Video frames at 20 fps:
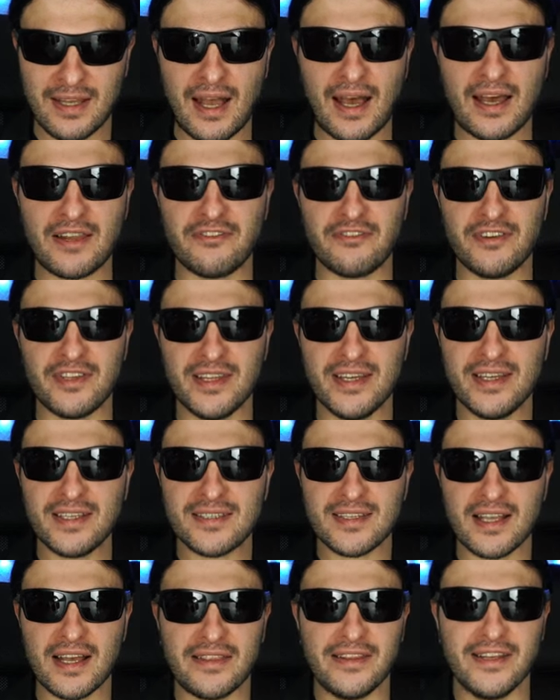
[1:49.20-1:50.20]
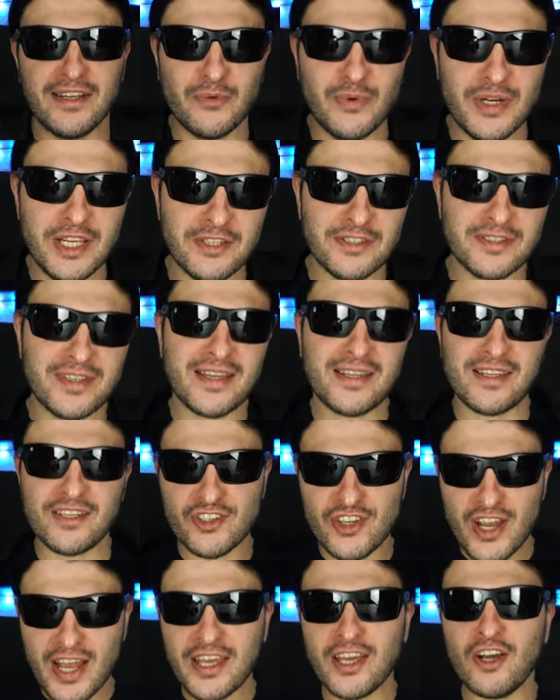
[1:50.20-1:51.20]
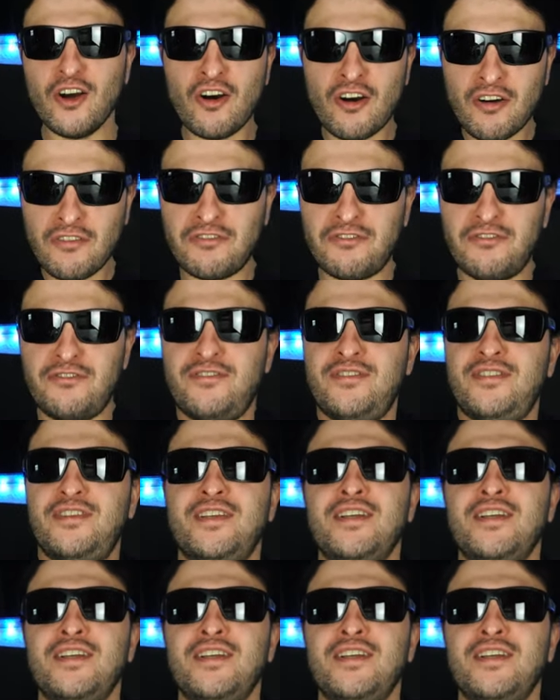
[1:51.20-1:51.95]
And for this, I think we need to take the jacket off,